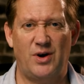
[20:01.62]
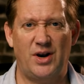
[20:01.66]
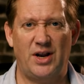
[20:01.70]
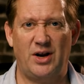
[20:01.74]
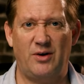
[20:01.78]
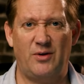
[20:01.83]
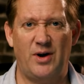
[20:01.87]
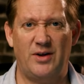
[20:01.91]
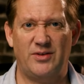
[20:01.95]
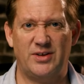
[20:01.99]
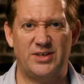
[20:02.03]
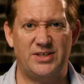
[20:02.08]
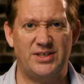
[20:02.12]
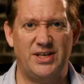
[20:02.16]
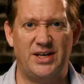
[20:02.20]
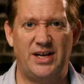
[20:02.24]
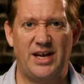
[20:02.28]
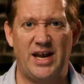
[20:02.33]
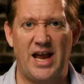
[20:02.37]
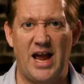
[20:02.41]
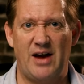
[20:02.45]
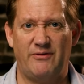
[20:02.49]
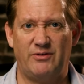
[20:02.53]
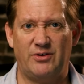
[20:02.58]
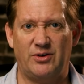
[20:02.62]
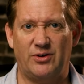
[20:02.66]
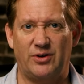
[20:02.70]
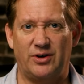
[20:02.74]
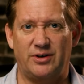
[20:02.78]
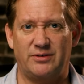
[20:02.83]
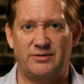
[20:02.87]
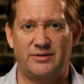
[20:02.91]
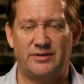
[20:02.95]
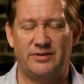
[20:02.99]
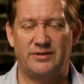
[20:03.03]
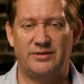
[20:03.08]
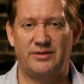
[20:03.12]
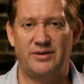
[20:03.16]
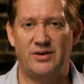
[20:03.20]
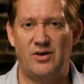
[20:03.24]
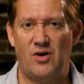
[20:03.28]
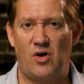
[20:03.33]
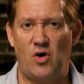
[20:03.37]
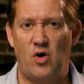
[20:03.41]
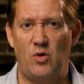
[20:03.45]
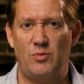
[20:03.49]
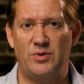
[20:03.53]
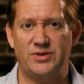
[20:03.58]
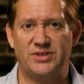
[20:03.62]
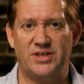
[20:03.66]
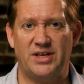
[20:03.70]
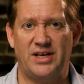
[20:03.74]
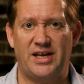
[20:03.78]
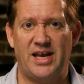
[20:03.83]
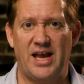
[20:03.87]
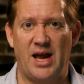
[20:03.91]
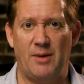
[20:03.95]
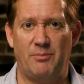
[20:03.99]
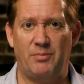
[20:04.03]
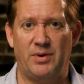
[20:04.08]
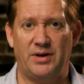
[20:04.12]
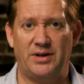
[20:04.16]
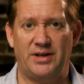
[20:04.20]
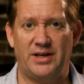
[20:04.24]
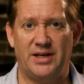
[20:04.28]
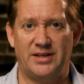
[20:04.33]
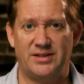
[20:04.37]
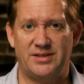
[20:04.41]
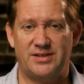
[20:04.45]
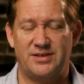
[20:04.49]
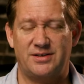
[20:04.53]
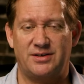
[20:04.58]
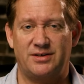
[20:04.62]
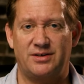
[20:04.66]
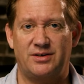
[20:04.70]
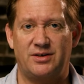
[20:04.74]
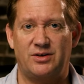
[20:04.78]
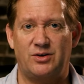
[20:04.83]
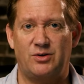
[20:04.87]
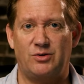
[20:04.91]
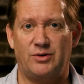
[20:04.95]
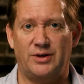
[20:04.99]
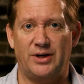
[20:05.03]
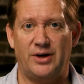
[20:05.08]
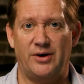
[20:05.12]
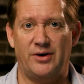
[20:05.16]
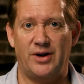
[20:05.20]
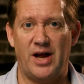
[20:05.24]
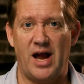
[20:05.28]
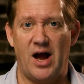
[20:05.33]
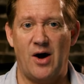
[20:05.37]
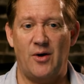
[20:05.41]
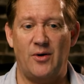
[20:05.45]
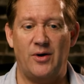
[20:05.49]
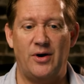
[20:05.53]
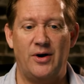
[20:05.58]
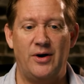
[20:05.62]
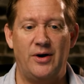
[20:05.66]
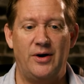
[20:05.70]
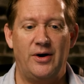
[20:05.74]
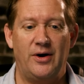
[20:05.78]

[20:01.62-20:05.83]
running around the city after a homeless encampment gets cleared out.